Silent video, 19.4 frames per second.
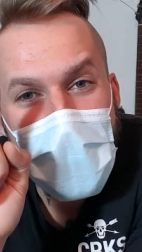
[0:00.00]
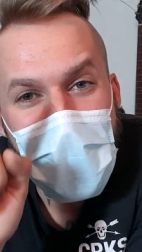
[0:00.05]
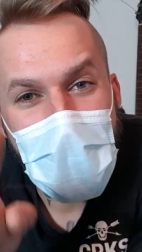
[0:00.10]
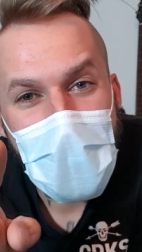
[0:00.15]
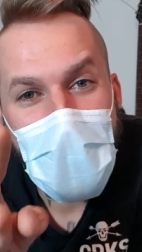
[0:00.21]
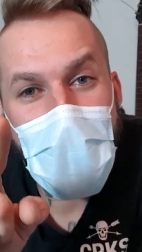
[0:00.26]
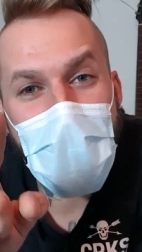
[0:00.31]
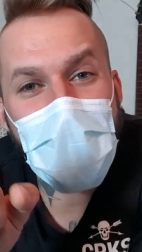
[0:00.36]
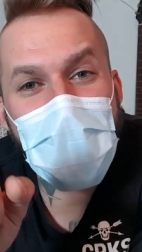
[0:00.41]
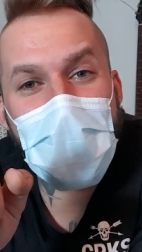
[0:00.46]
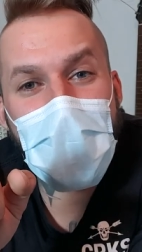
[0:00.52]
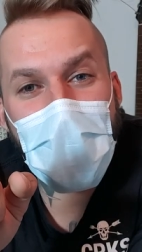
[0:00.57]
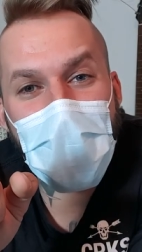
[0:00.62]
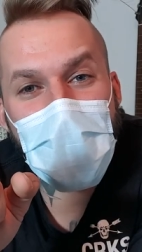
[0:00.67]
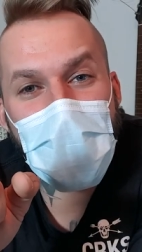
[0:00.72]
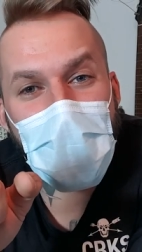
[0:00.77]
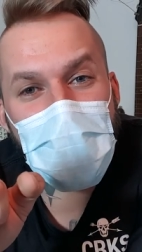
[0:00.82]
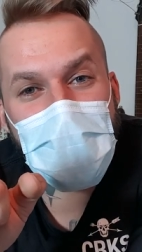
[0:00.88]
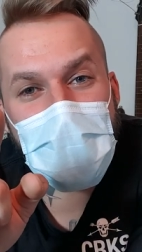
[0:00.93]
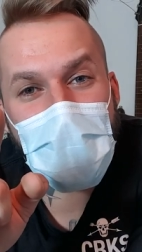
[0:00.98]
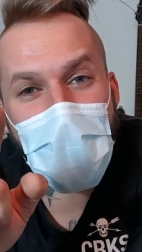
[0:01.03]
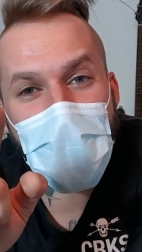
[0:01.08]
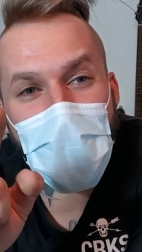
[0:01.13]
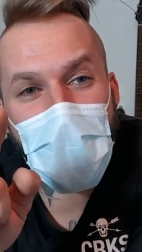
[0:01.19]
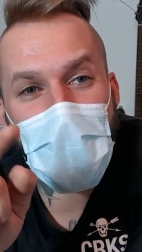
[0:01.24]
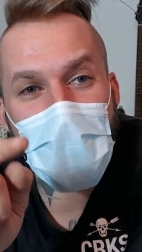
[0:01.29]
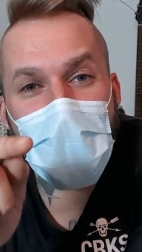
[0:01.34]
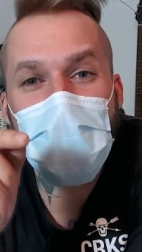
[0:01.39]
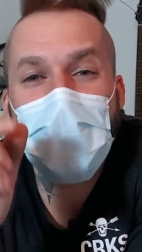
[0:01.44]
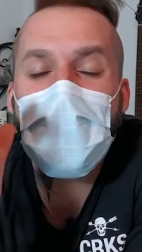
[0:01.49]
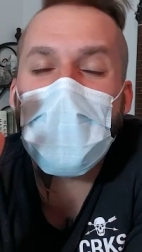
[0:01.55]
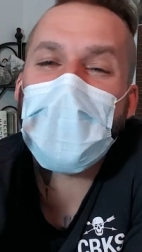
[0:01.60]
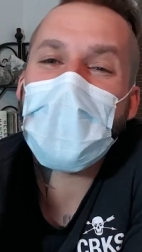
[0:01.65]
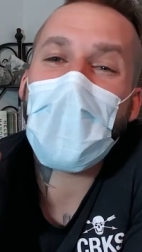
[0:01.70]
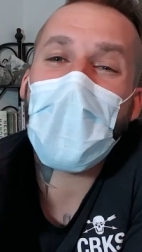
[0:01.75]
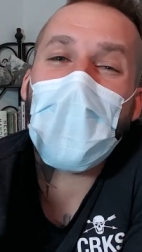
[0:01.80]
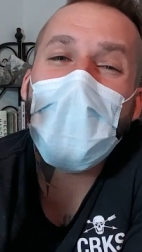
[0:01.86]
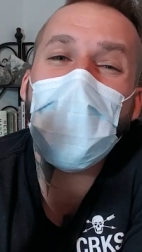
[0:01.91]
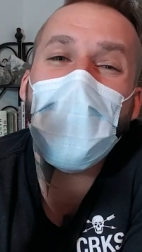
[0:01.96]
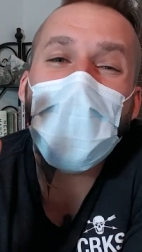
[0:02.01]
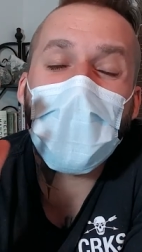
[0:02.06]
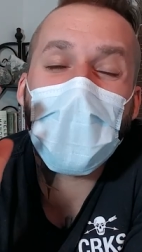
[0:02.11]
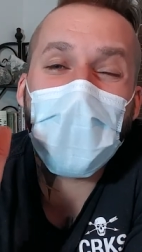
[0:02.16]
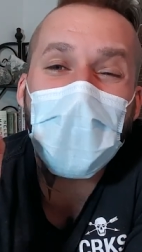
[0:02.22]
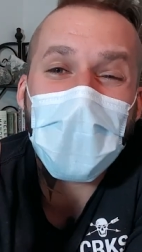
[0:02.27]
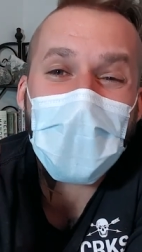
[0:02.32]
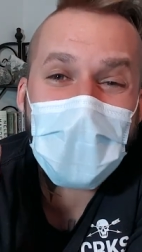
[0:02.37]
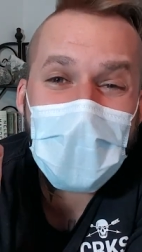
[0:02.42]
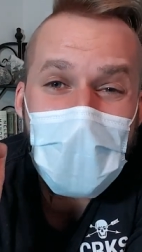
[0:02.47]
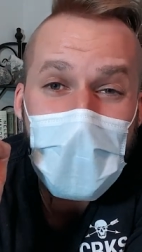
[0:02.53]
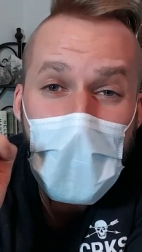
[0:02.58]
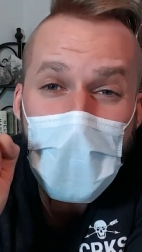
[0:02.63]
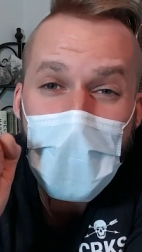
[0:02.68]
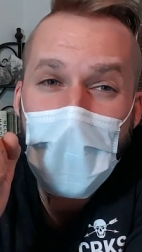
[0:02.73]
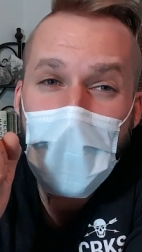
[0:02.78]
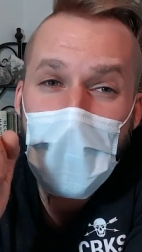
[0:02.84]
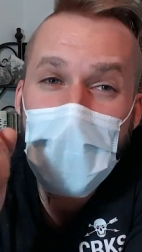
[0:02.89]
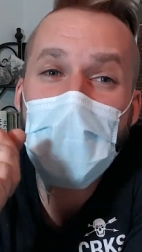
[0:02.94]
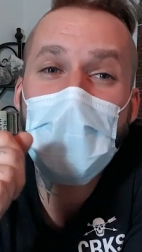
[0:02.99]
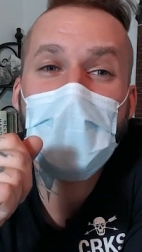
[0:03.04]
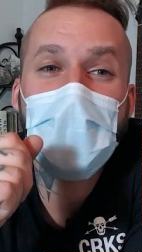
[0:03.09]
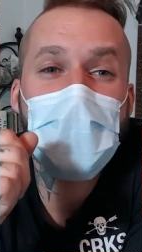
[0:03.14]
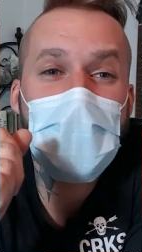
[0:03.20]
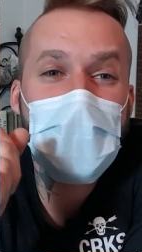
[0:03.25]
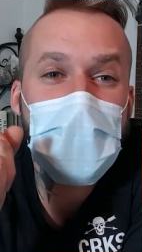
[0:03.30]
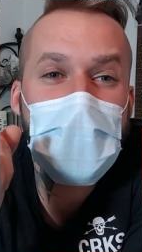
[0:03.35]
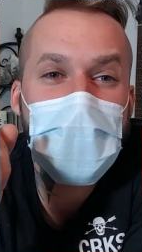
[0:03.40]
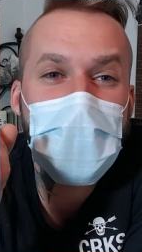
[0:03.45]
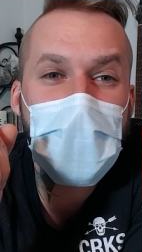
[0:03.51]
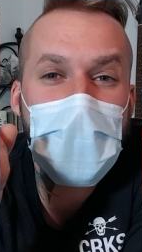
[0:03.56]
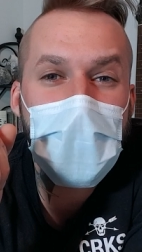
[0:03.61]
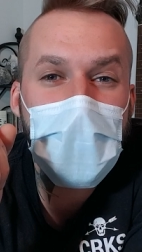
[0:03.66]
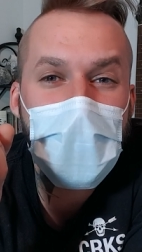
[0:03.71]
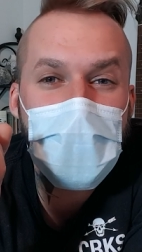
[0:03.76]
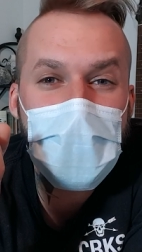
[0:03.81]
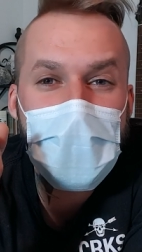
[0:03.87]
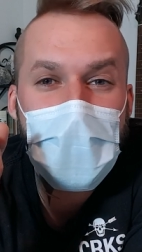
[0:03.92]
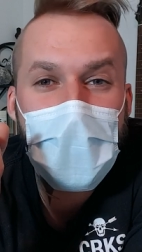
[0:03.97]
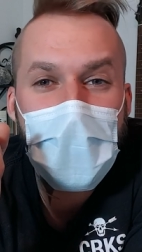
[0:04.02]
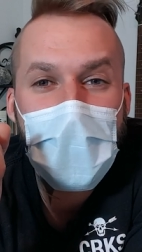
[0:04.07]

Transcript: hit that thumbs up button because I put a lot of time and effort into these videos